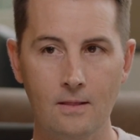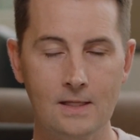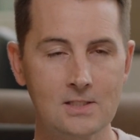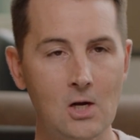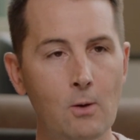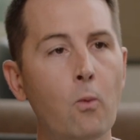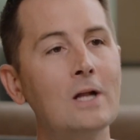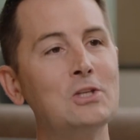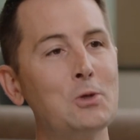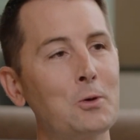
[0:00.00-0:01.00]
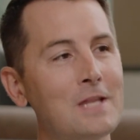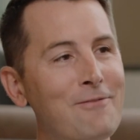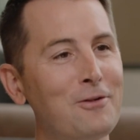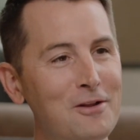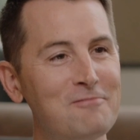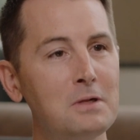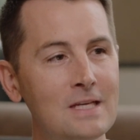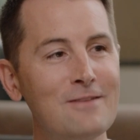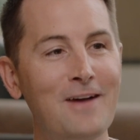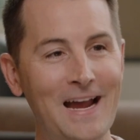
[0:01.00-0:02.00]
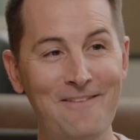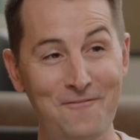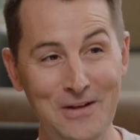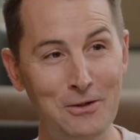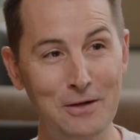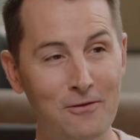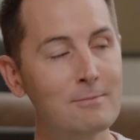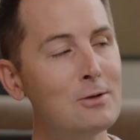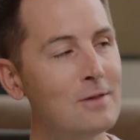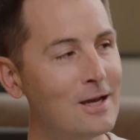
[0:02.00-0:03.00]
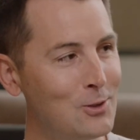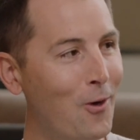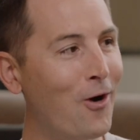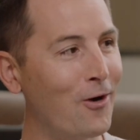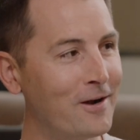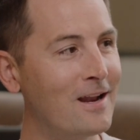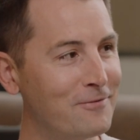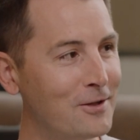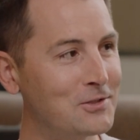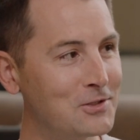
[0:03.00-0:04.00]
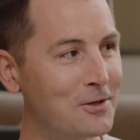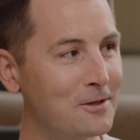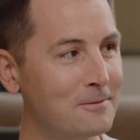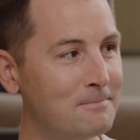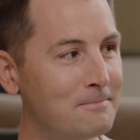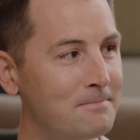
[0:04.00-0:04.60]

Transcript: let's start with what's your level of belief? I can feel it from you that you are an NFL starter.